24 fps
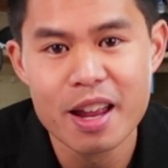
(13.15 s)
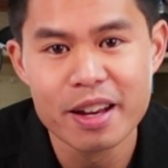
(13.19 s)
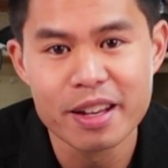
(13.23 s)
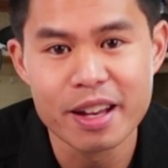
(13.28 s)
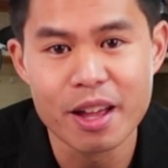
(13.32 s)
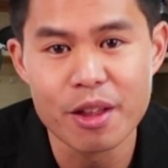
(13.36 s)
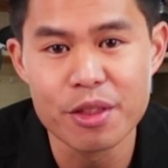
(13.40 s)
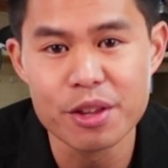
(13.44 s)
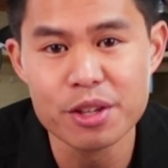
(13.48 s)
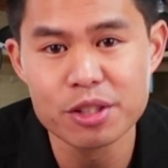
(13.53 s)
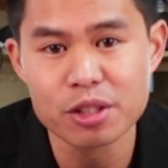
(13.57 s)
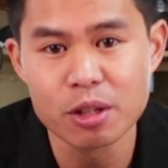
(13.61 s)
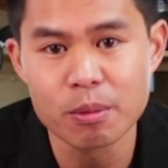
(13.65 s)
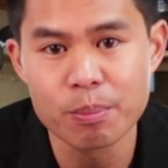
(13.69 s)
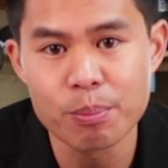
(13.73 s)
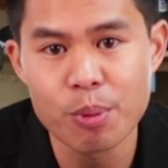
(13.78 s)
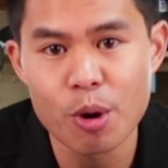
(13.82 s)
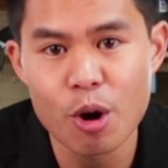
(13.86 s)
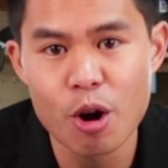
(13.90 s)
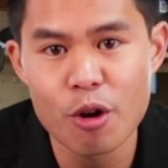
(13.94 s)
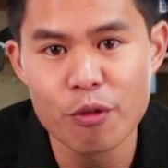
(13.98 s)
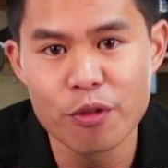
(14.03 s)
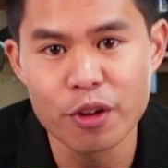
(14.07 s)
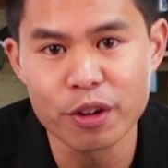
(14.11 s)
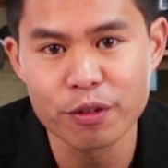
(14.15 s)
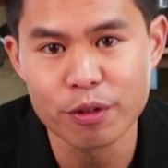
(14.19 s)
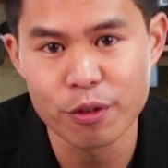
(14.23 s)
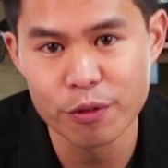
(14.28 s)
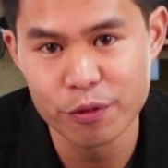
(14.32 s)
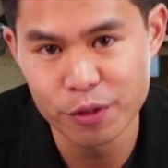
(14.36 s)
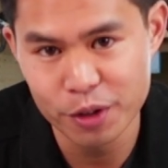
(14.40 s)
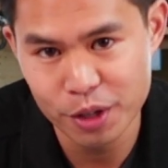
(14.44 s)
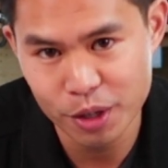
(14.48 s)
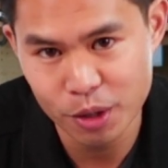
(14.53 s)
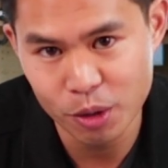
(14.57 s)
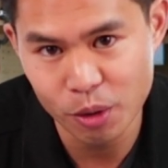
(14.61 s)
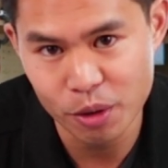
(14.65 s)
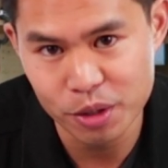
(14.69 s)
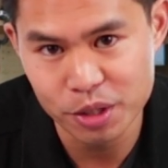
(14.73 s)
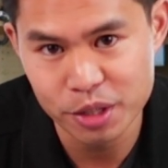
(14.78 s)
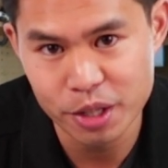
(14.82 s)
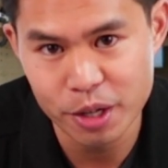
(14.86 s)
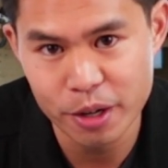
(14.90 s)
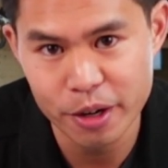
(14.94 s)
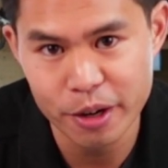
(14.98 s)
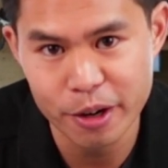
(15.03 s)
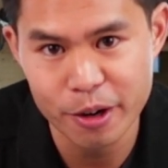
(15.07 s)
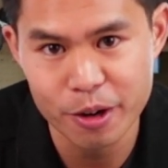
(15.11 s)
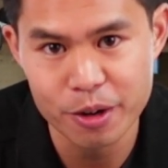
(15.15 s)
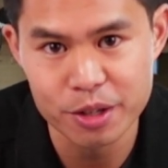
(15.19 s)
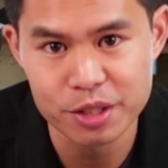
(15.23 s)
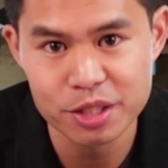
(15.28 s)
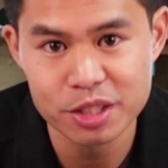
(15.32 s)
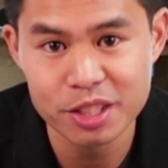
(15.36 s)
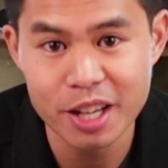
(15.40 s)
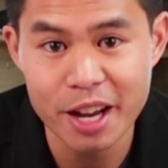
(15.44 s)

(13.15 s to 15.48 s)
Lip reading: Now these are perfect for vehicle interiors,